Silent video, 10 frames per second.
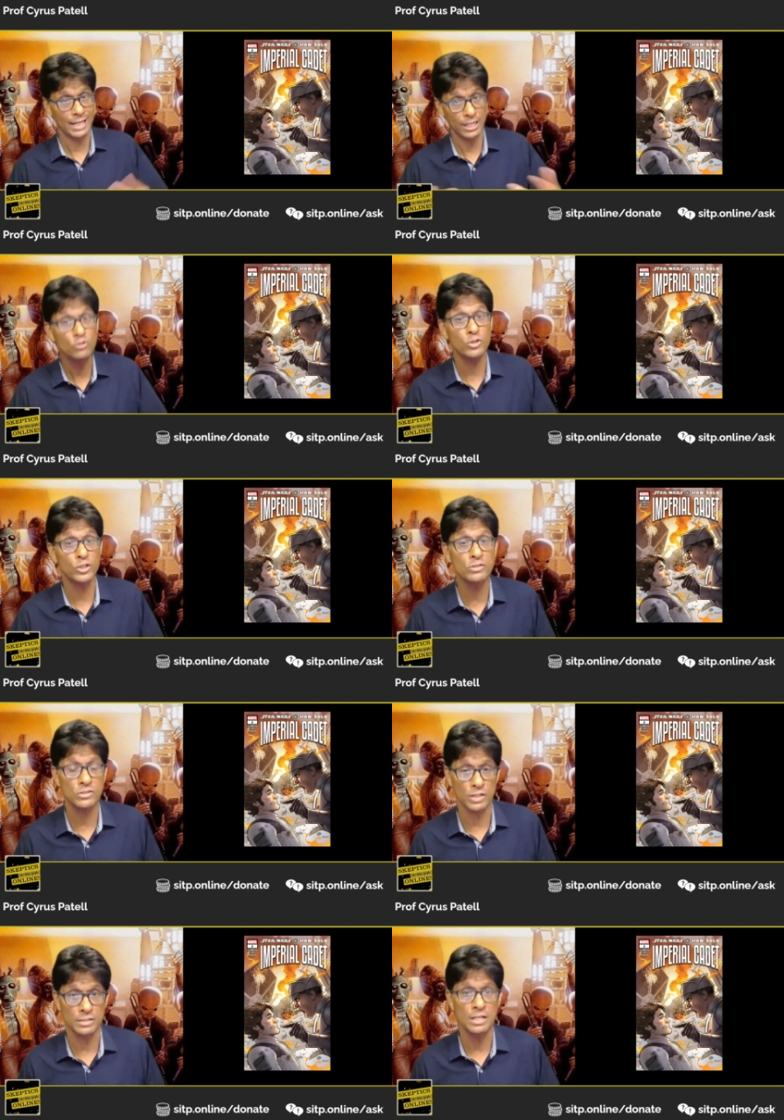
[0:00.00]
It
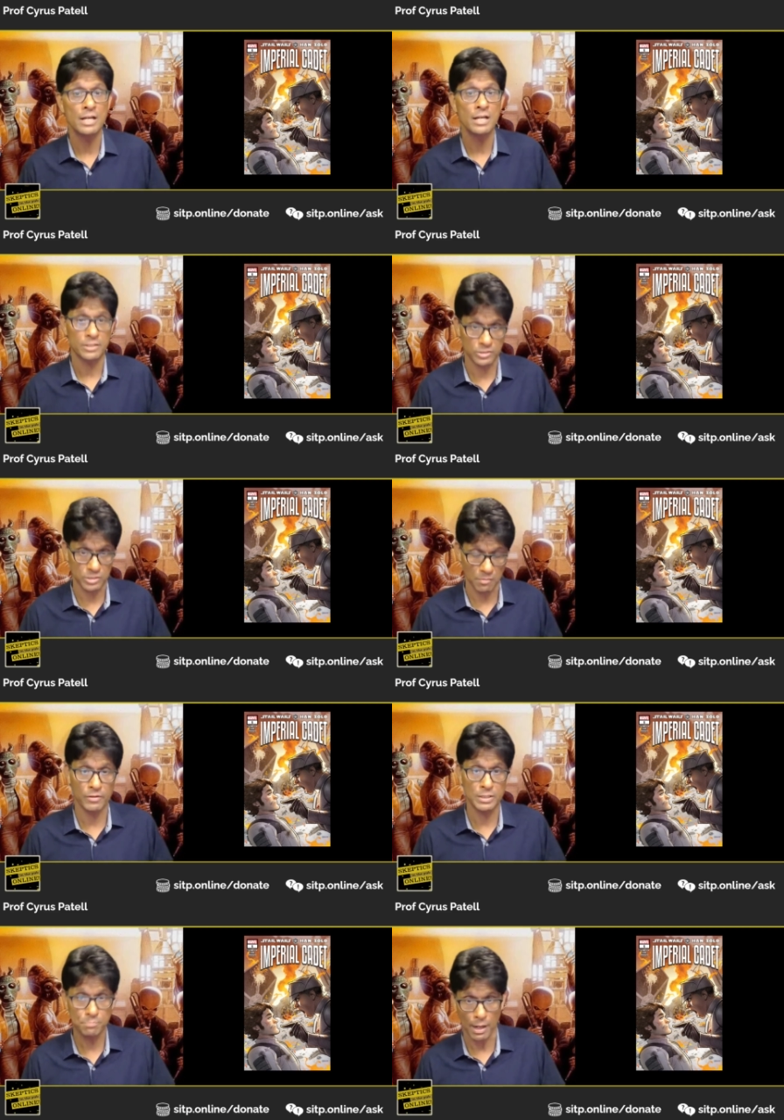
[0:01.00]
introduces us to some of
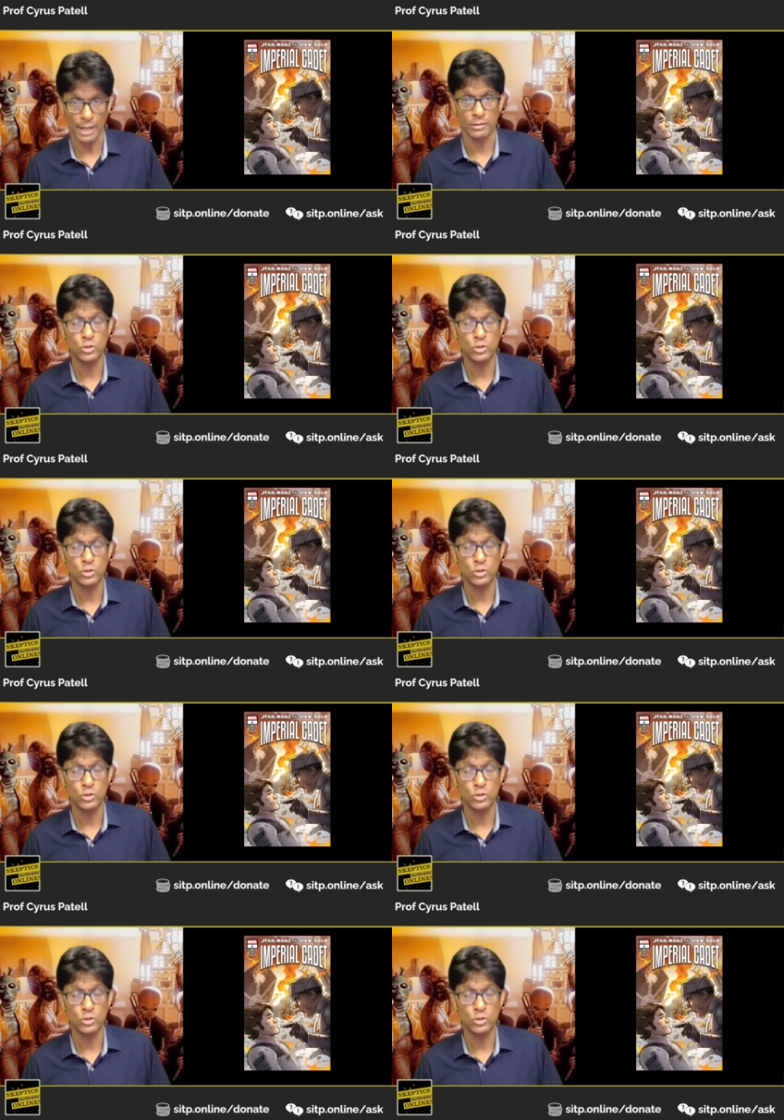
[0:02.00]
these pilots